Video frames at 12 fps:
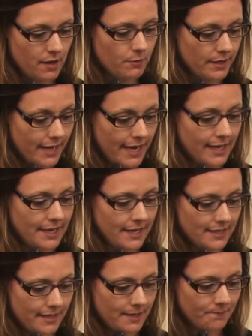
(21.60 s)
Renee
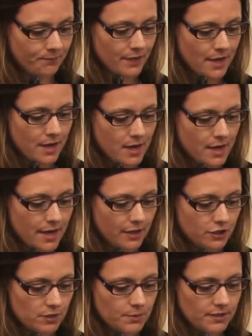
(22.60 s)
Gindi.
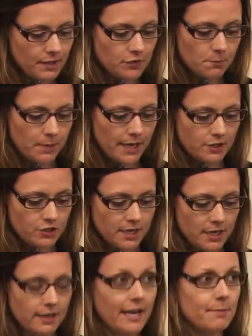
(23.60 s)
She received her
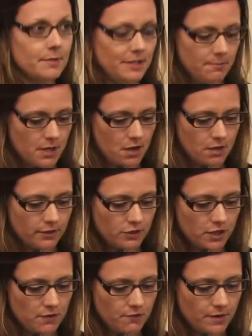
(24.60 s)
PhD in
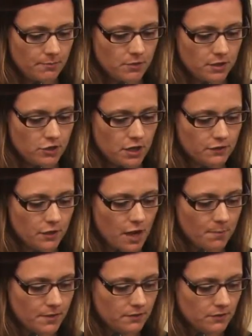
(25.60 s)
epidemiology from the Johns
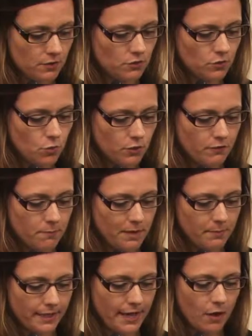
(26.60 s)
Hopkins School of
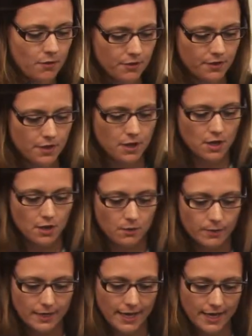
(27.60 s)
Public Health.
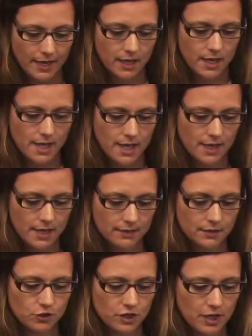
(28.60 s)
Renee is
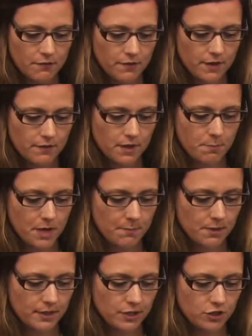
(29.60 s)
the chief of the
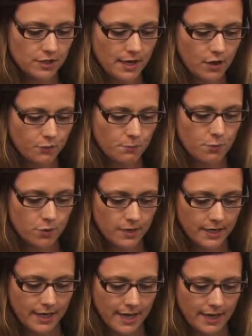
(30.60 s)
Population Health
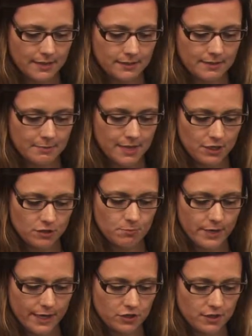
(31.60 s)
Reporting and Dissemination
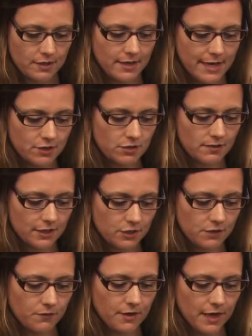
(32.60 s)
Branch in the National
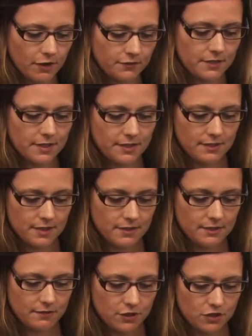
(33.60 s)
Center for Health Statistics
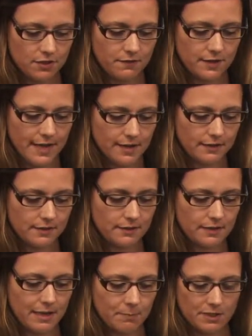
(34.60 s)
Division of
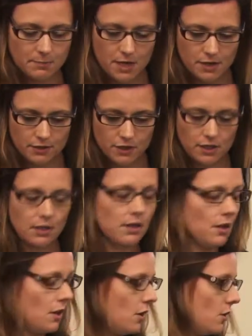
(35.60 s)
Analysis and Epidemiology.
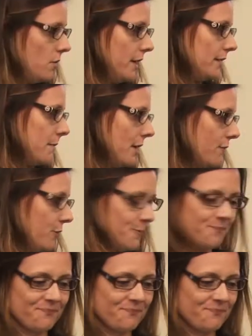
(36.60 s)
That's a mouthful.